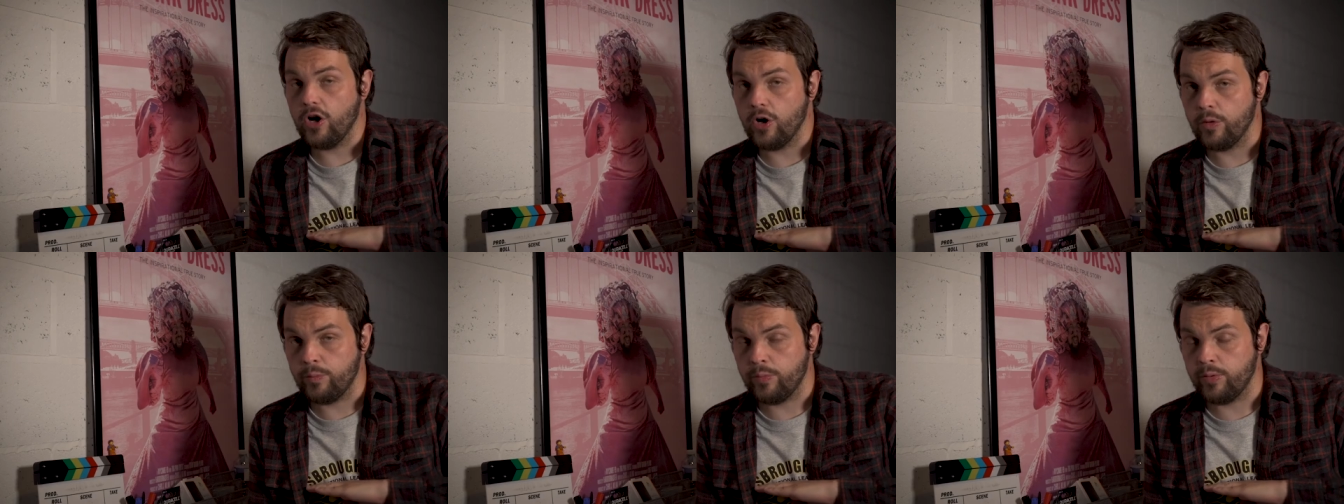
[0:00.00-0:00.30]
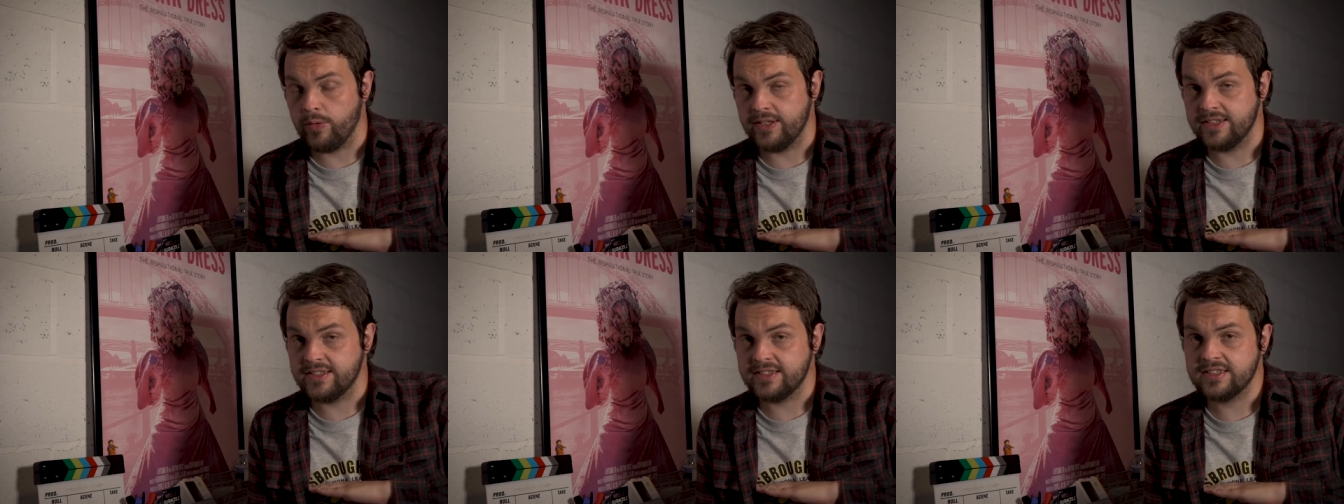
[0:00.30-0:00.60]

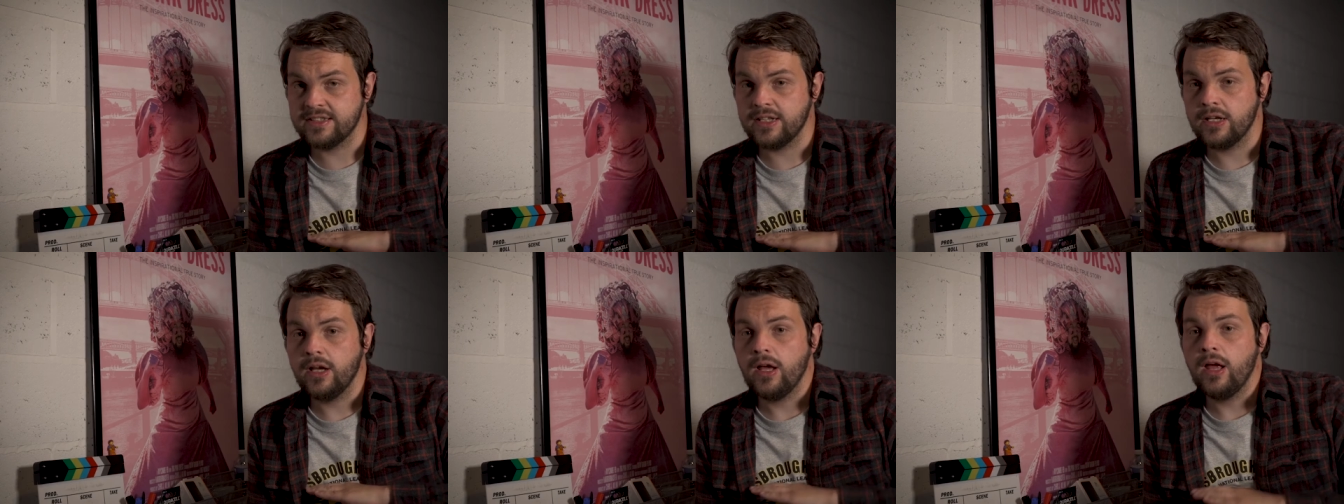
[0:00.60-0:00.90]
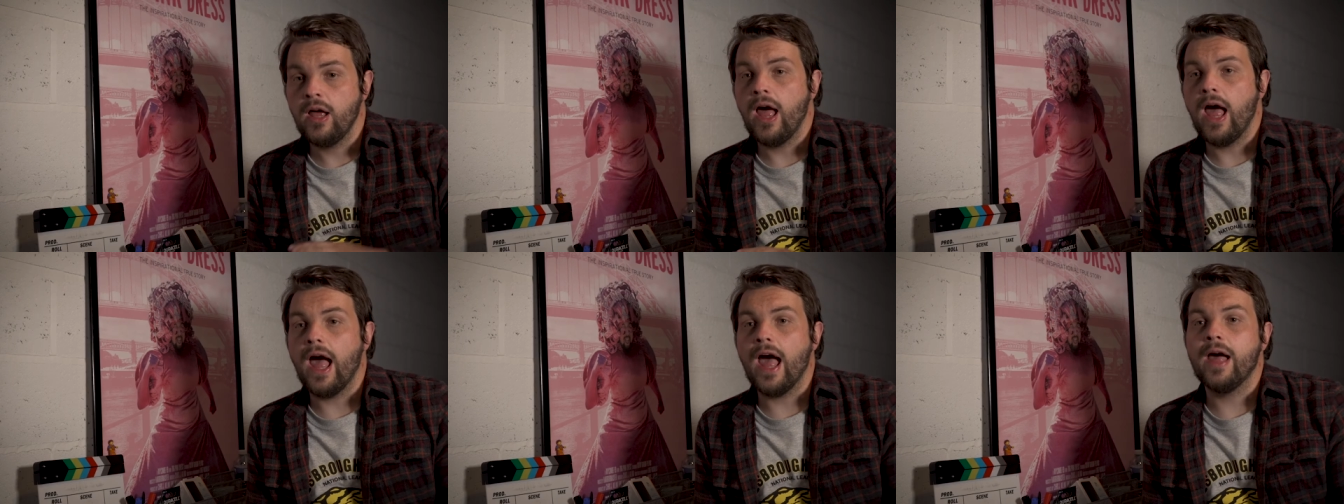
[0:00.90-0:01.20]
upwards.
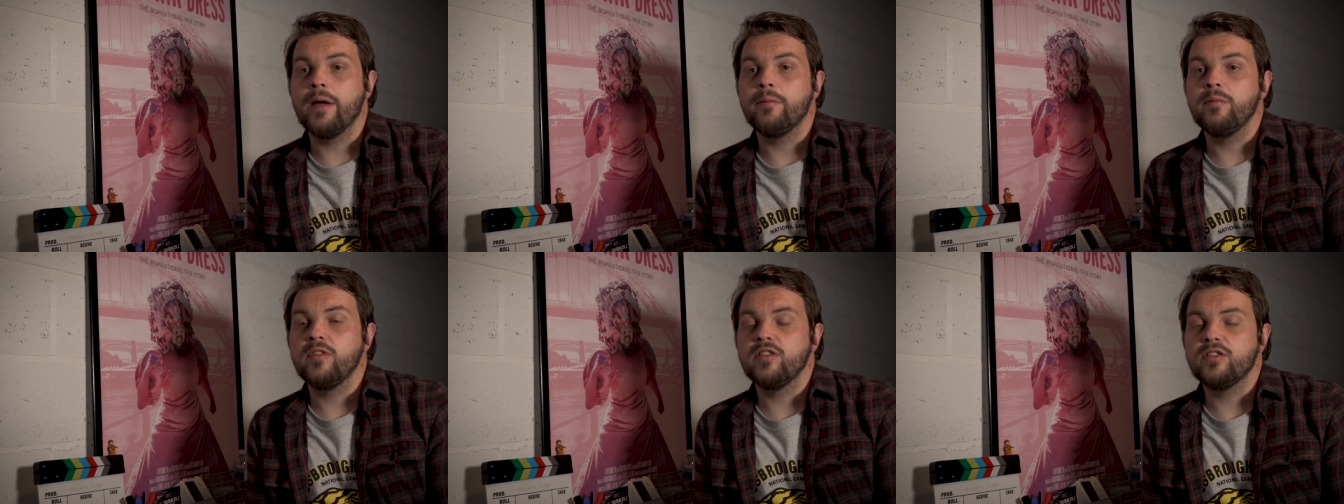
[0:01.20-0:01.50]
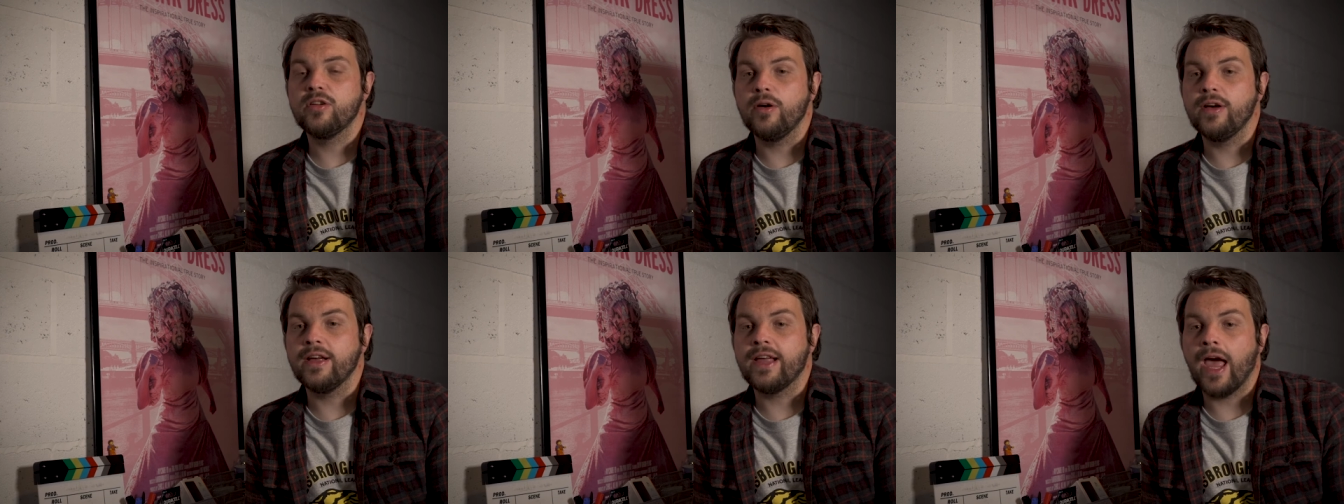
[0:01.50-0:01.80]

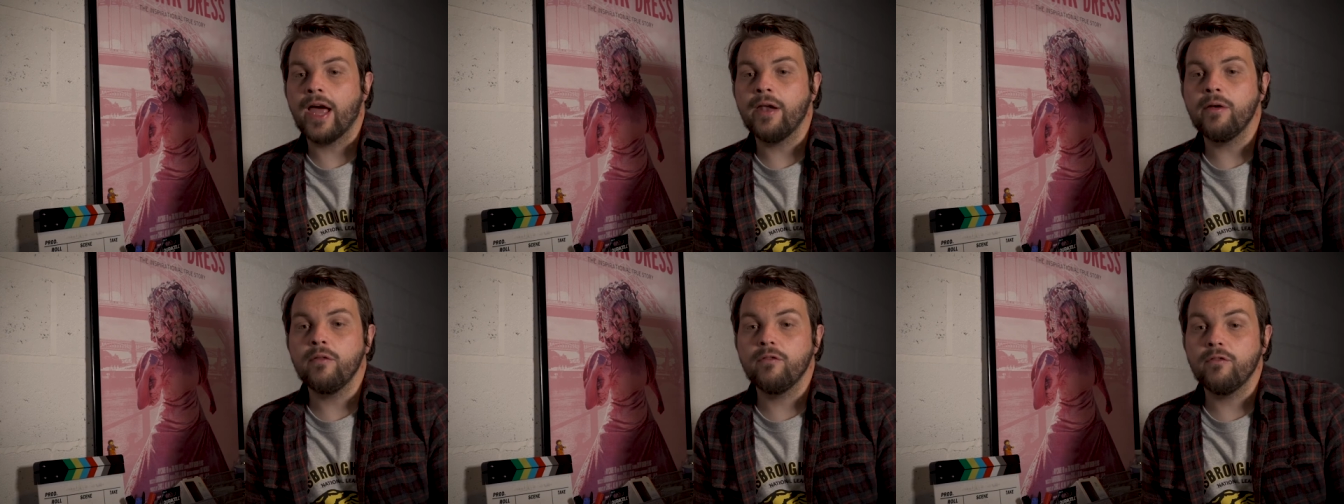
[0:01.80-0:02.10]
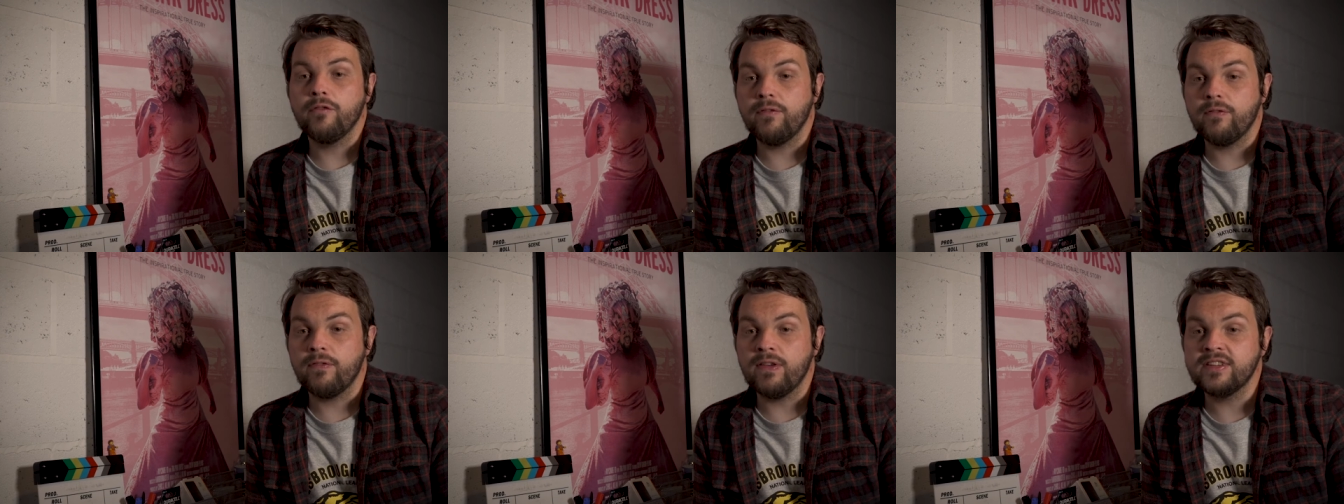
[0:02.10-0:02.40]
So
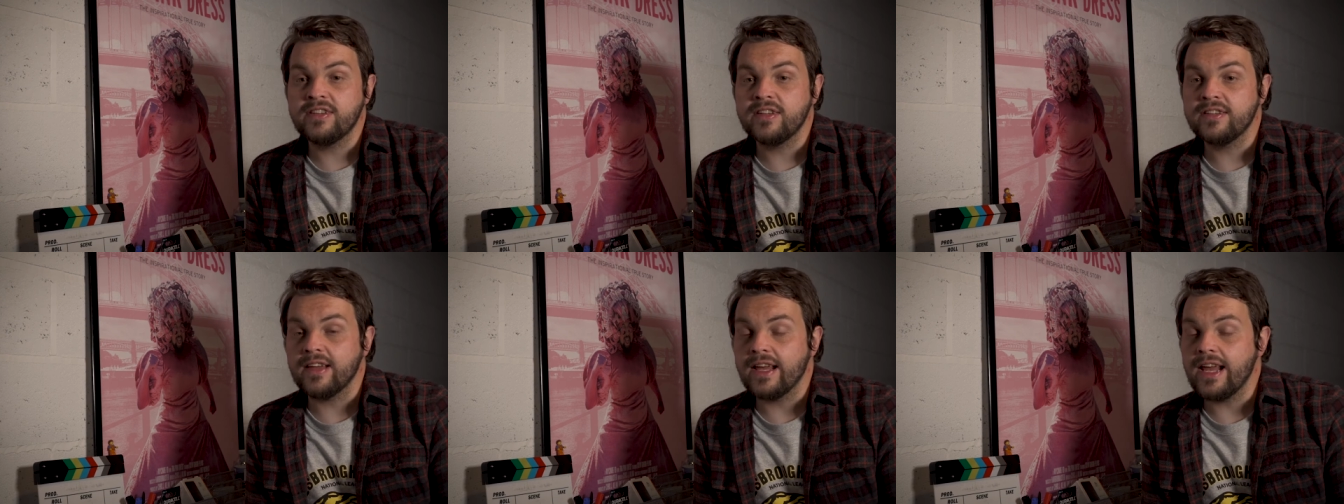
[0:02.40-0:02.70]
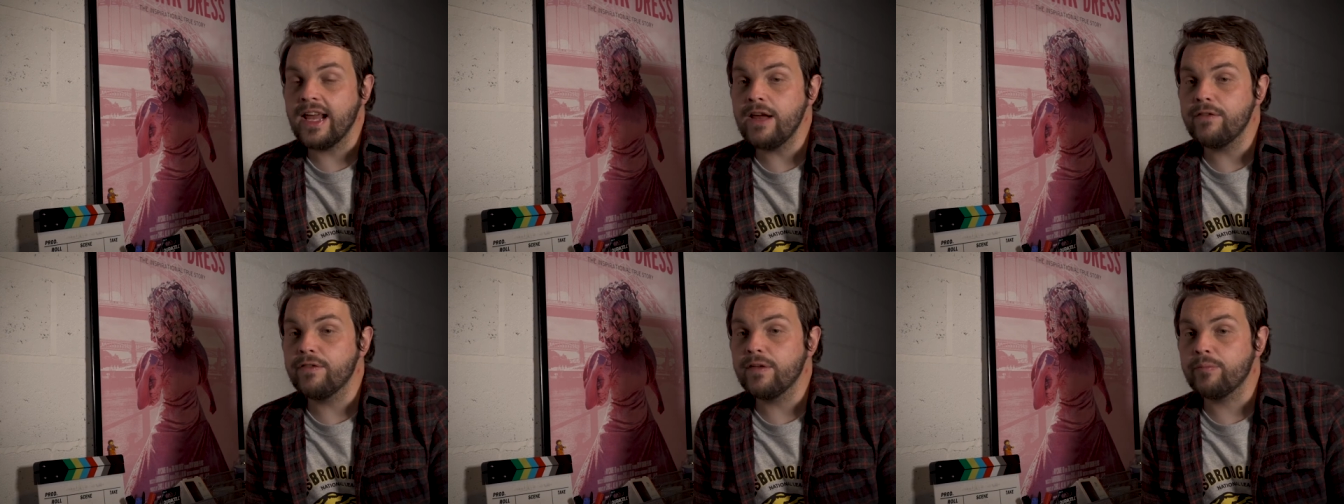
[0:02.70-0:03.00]
again, this is
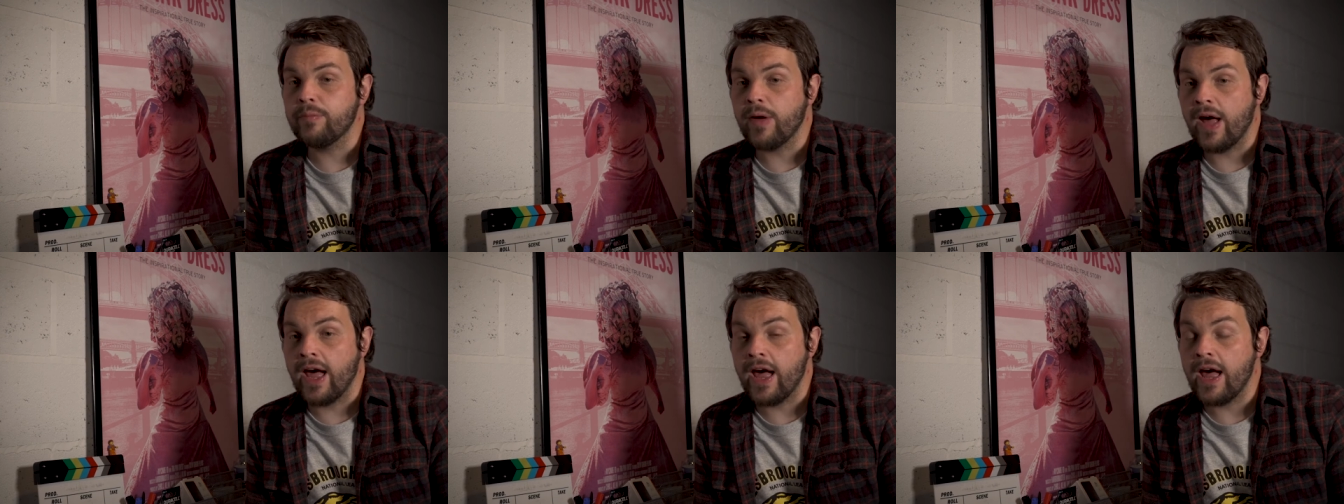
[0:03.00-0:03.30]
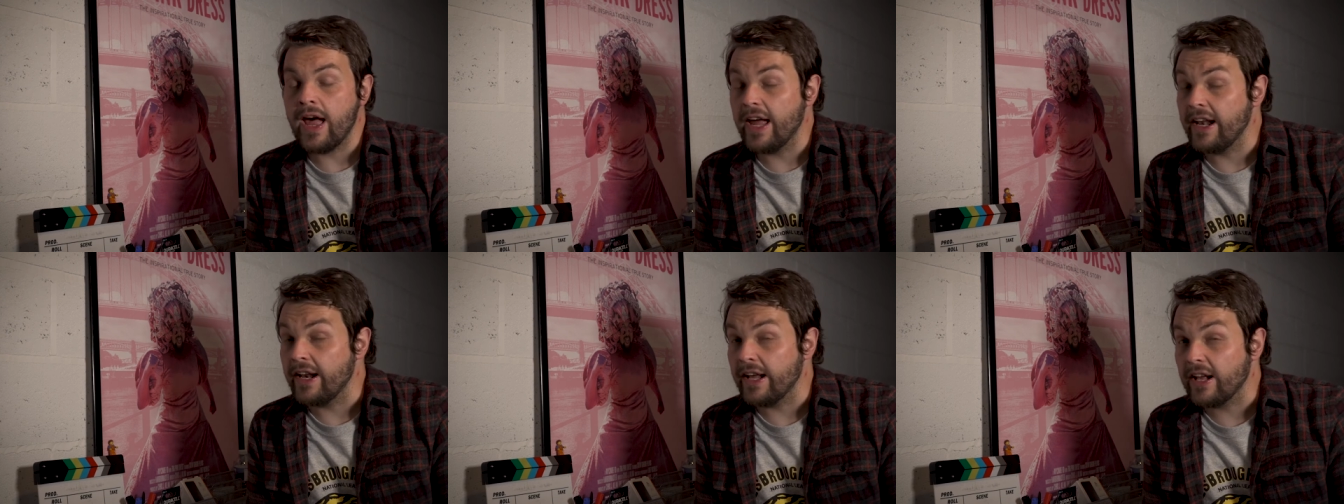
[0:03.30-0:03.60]
even
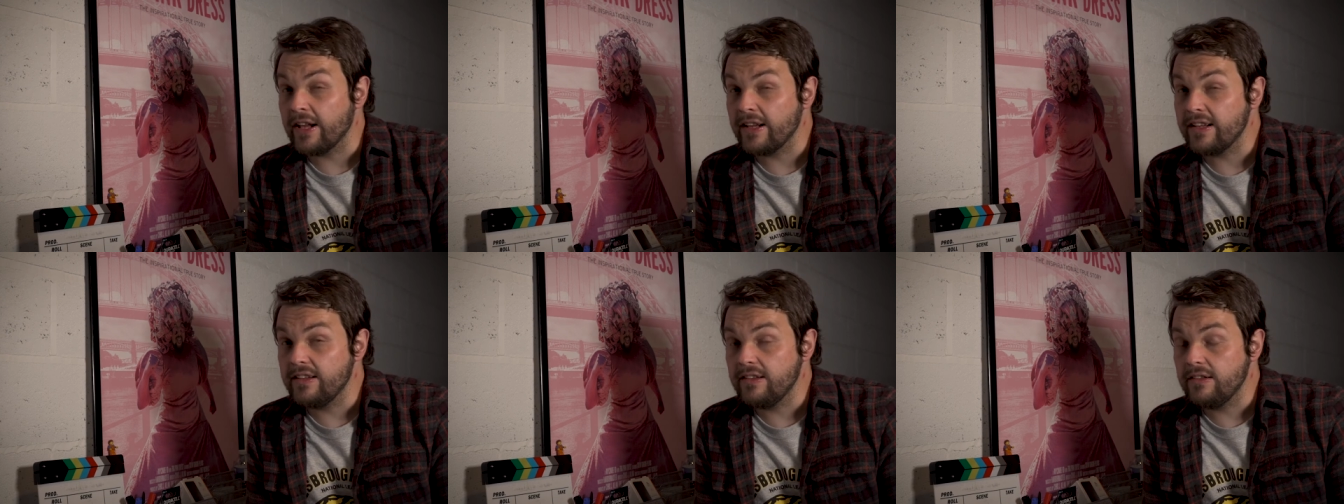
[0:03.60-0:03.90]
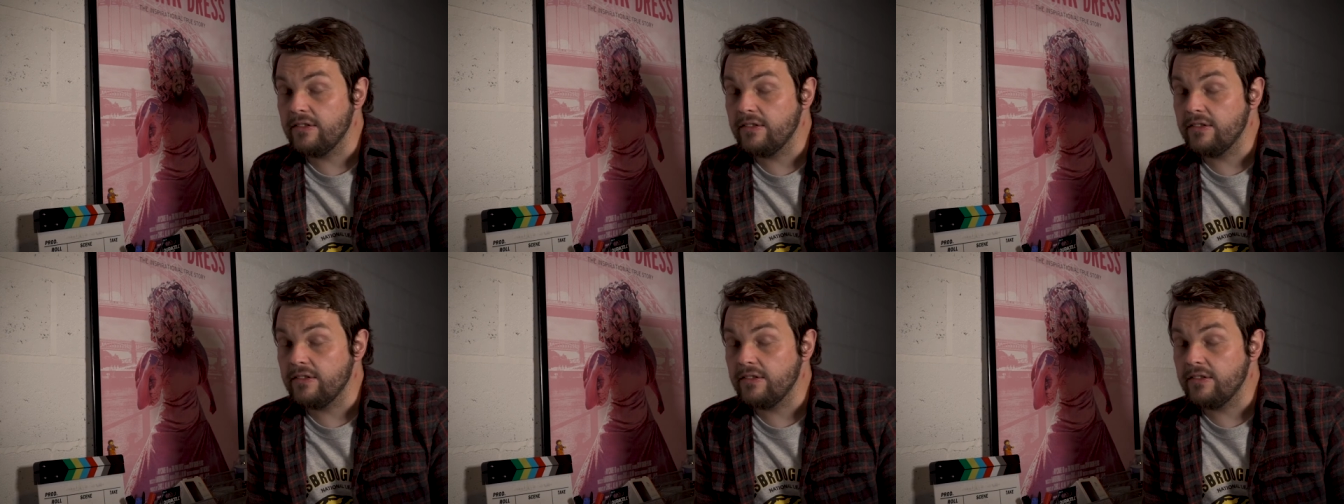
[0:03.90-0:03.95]
better in a